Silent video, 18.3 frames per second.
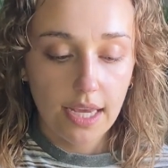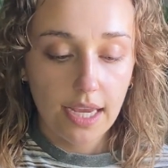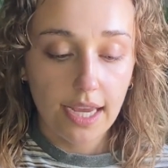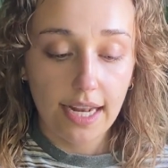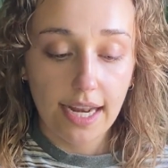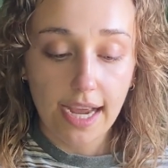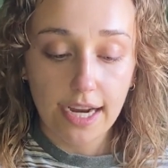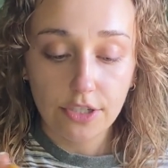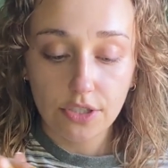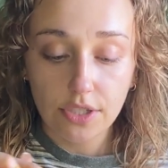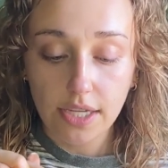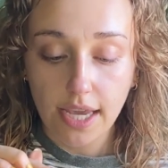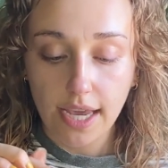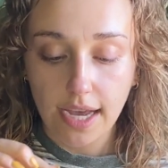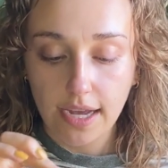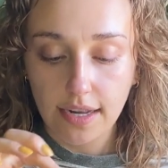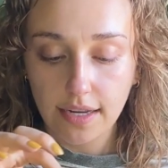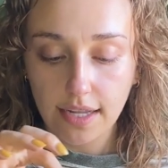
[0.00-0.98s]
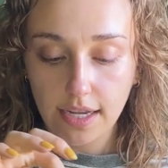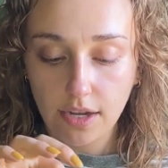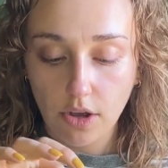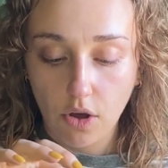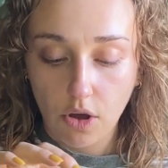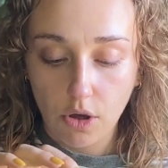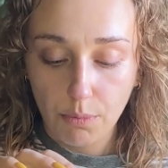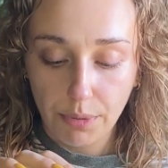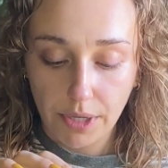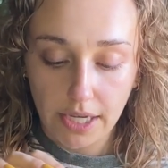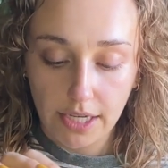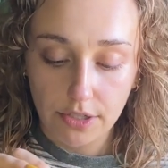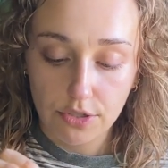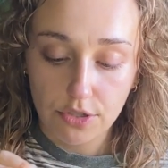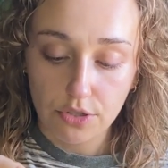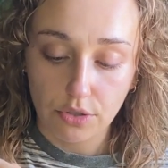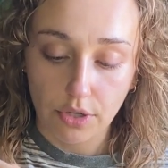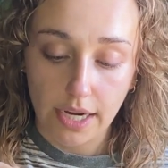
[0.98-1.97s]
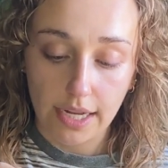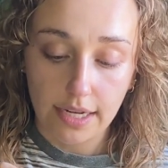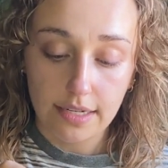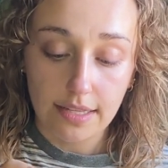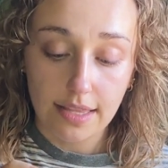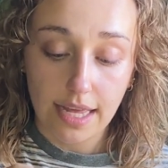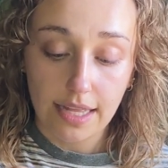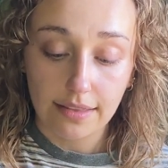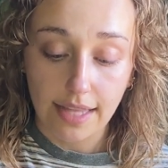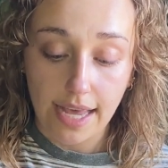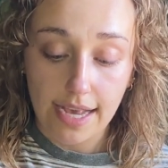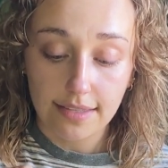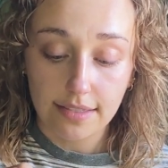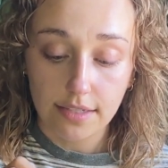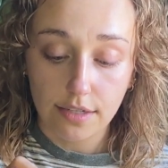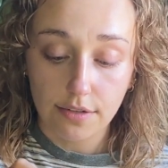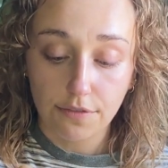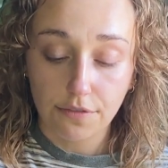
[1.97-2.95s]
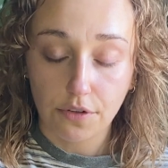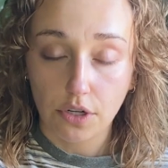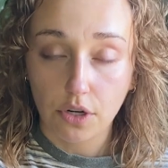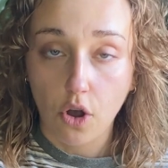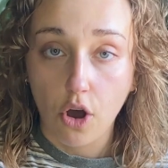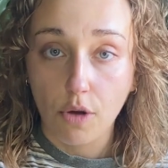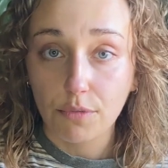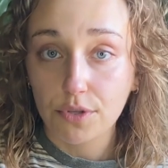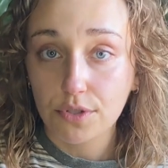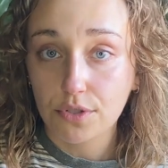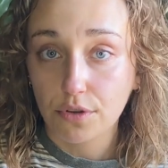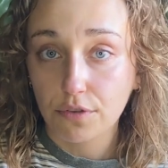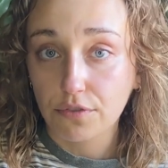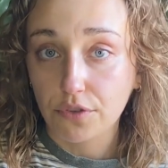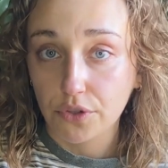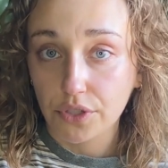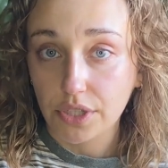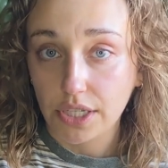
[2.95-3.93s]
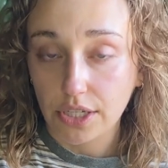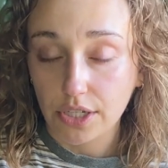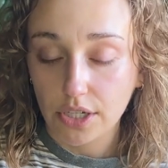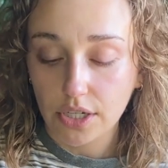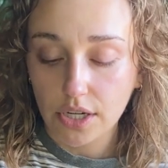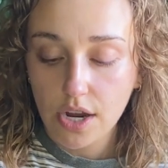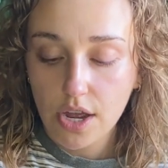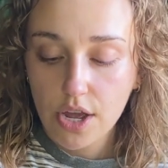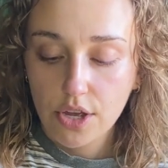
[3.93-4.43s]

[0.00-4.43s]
it actually had a all pink strand that lasted for almost a full year.